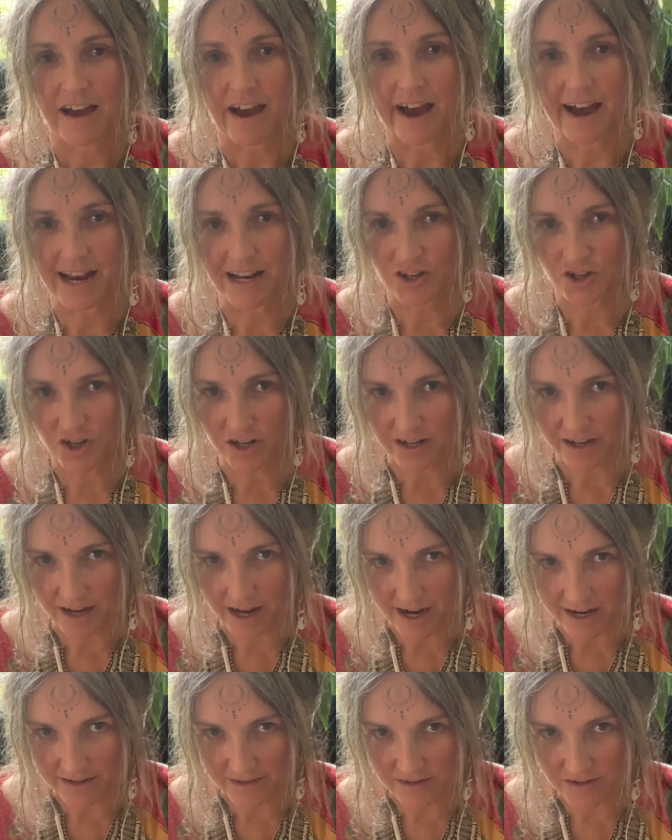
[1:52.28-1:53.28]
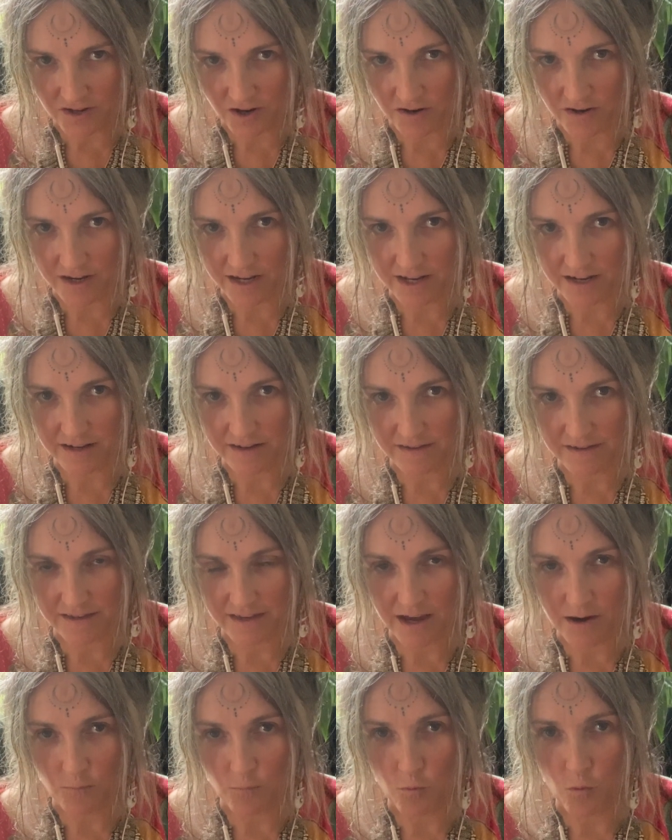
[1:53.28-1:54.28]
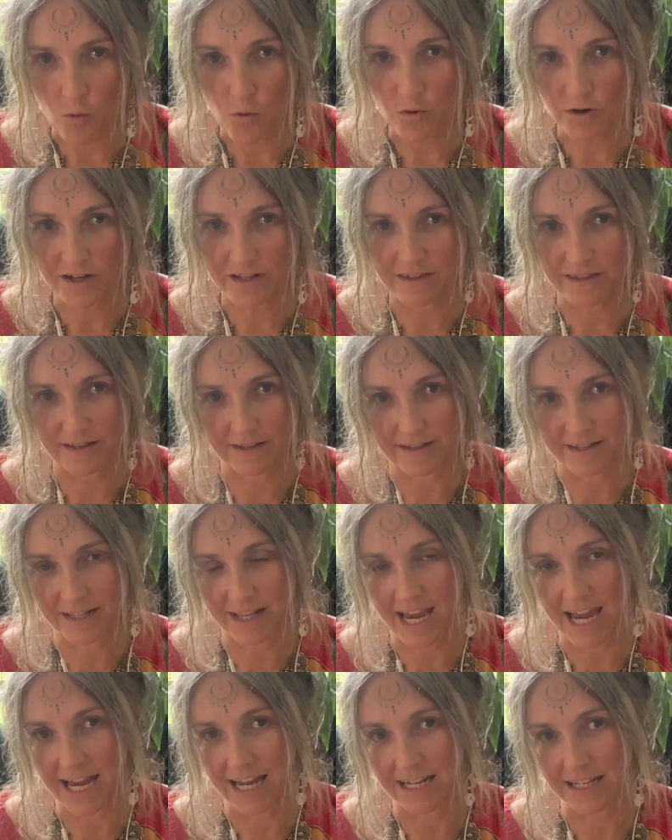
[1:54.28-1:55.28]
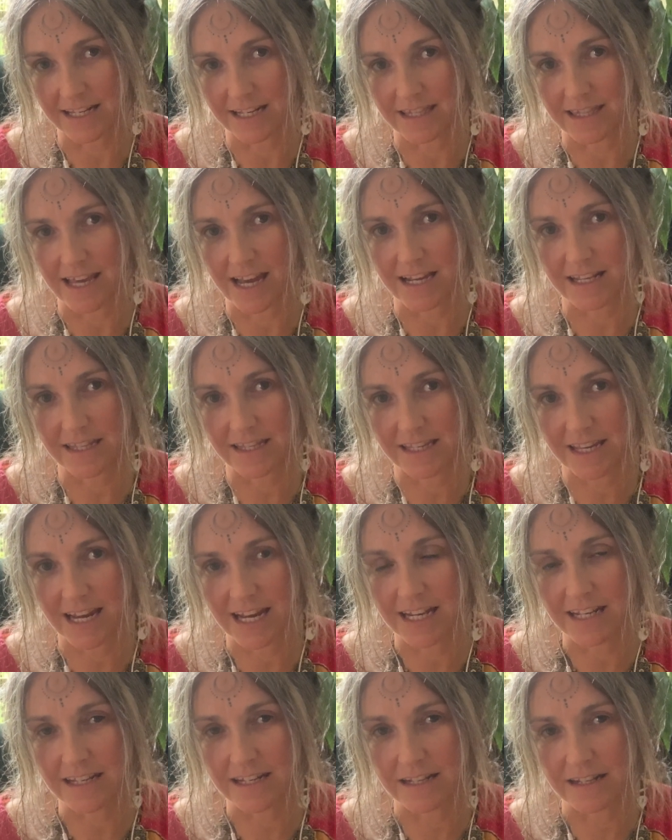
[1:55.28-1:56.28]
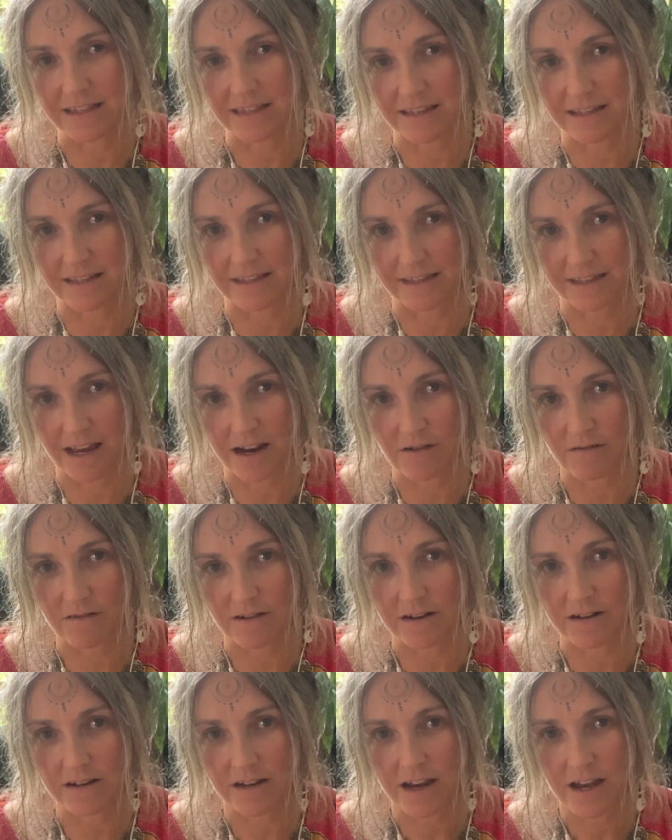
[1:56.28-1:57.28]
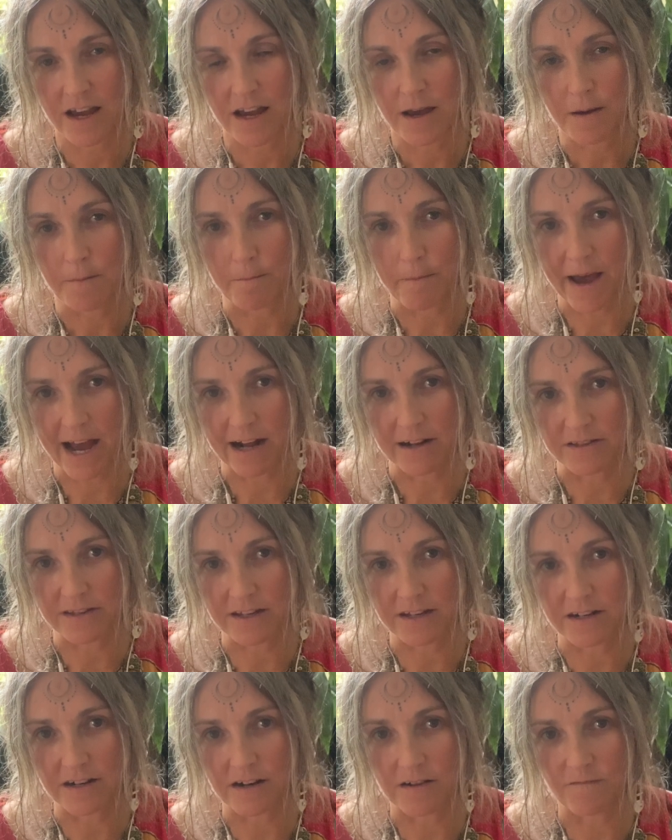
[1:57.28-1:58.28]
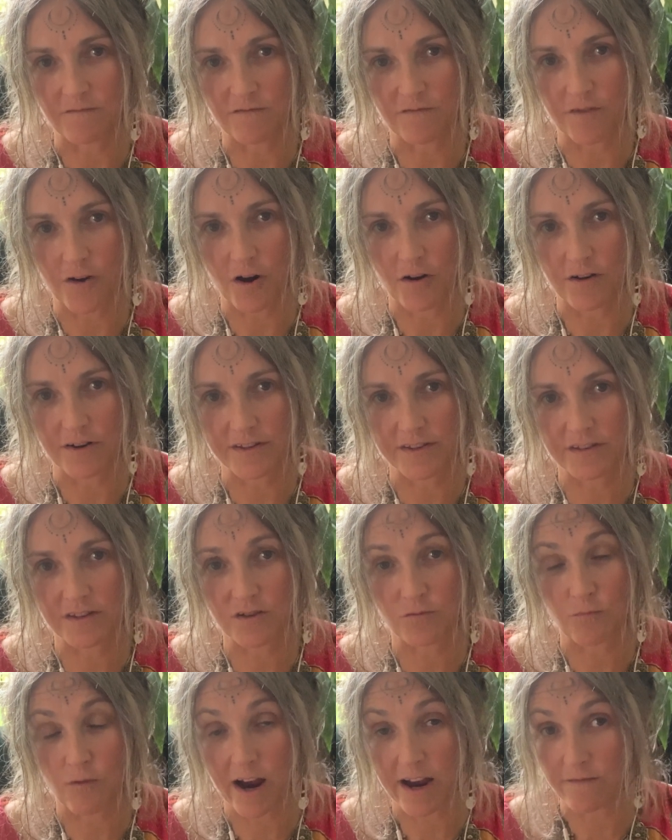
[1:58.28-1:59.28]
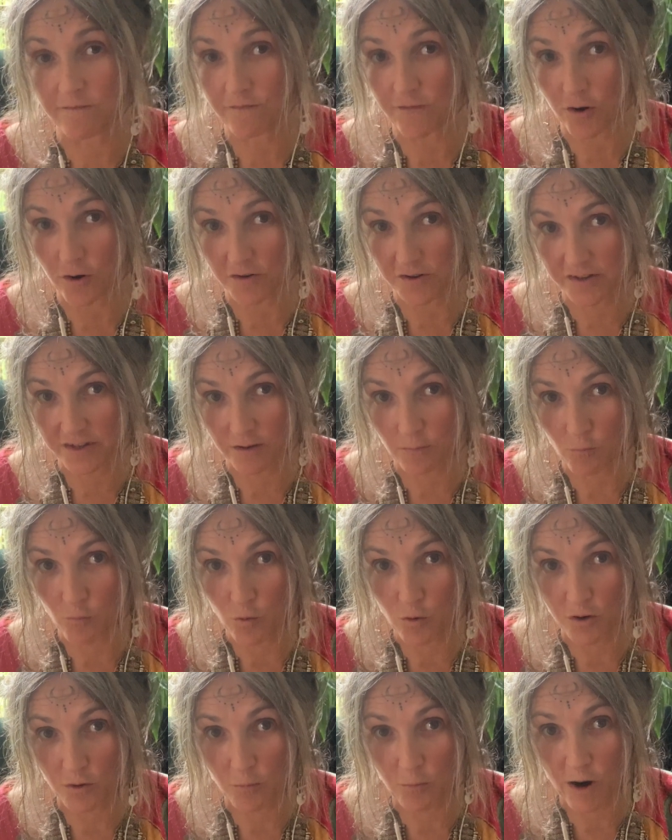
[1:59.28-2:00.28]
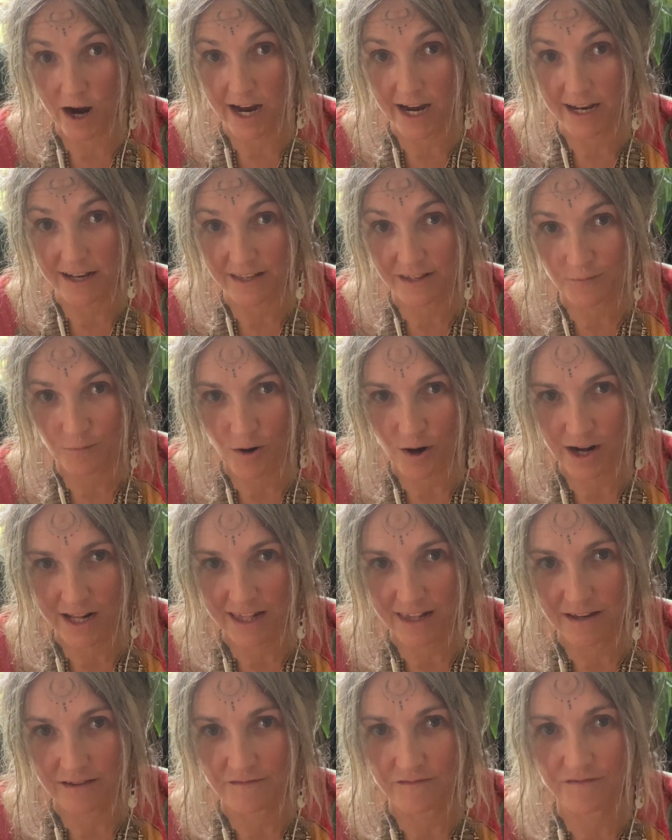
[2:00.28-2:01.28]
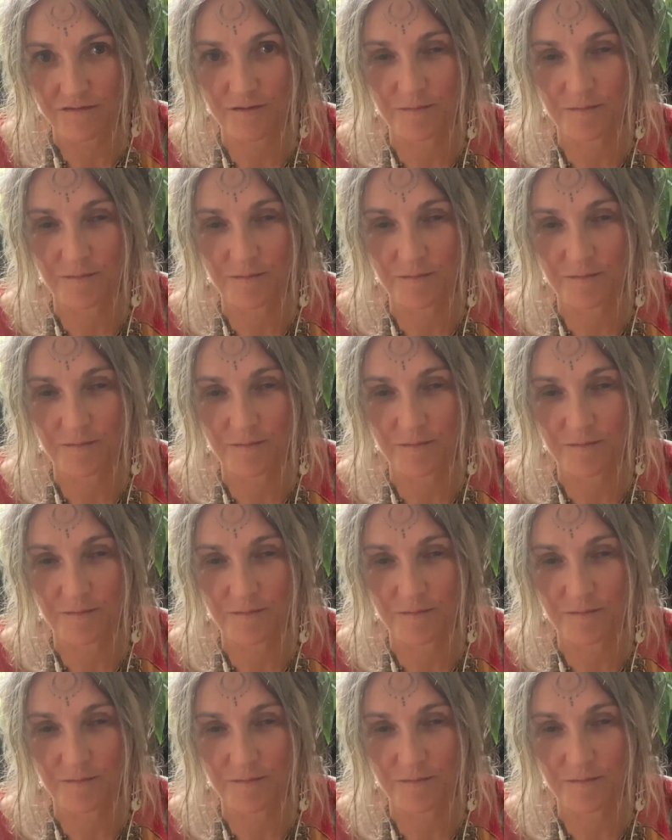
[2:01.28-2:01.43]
ancient custodians that walked this land and that tended the sacred mountain and forest, rainforest and waterways where I live.